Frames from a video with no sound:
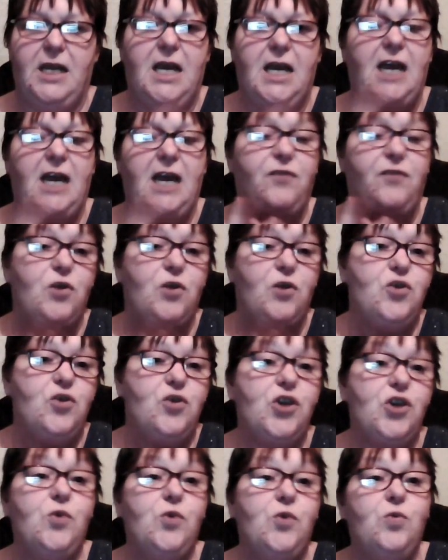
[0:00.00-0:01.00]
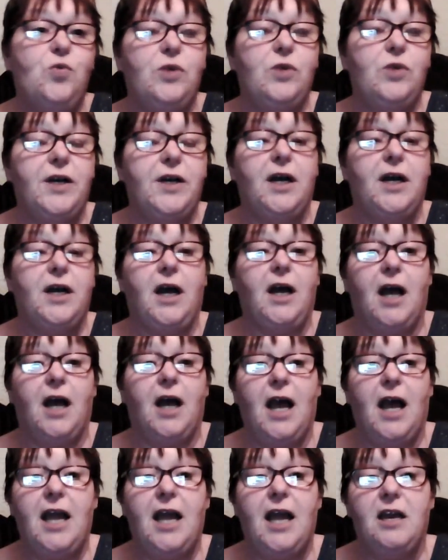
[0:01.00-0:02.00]
If you do
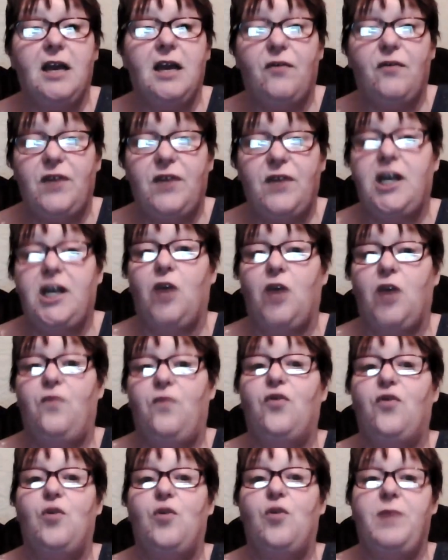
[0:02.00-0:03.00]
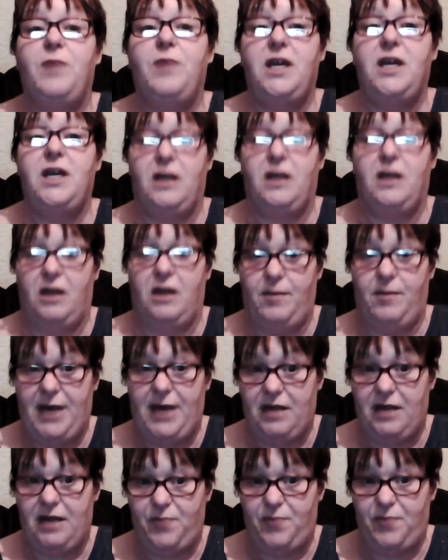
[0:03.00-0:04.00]
a video for me
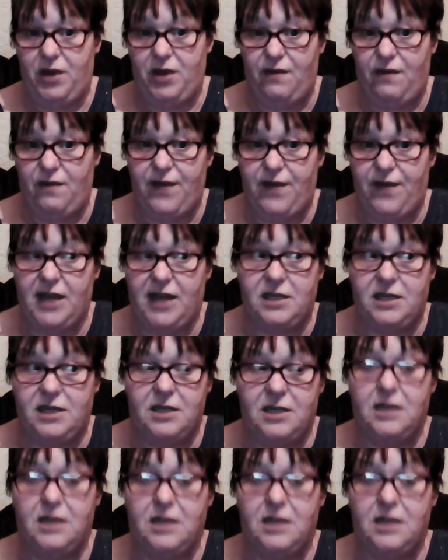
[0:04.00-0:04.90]
about the perfect